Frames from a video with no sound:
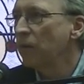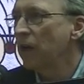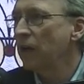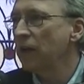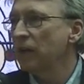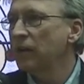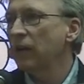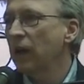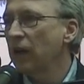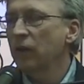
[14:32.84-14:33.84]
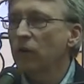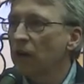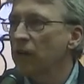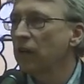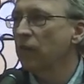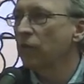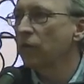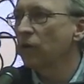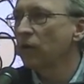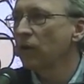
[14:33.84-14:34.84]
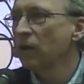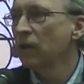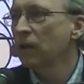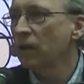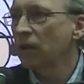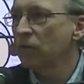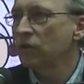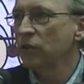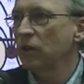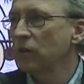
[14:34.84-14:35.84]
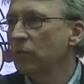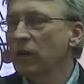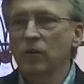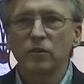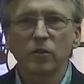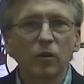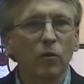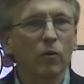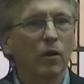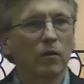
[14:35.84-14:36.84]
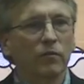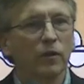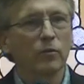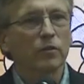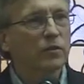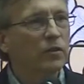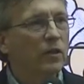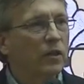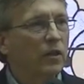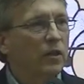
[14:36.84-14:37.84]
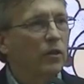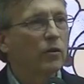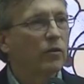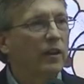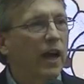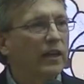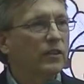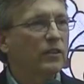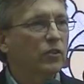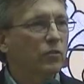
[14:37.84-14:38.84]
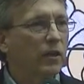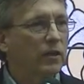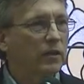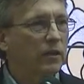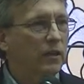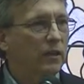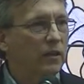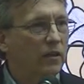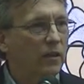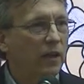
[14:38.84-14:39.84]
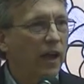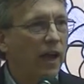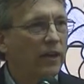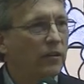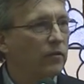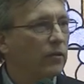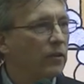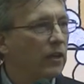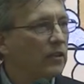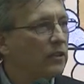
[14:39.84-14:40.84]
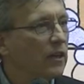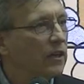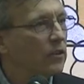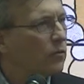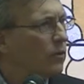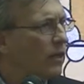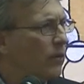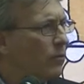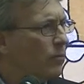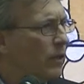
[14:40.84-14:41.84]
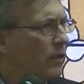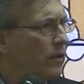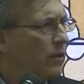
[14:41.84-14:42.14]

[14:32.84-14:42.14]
And, you know, I was young, but I always thought, oh, well, if there was, you know, the Nazis tried to get active in the United States, well, that would be,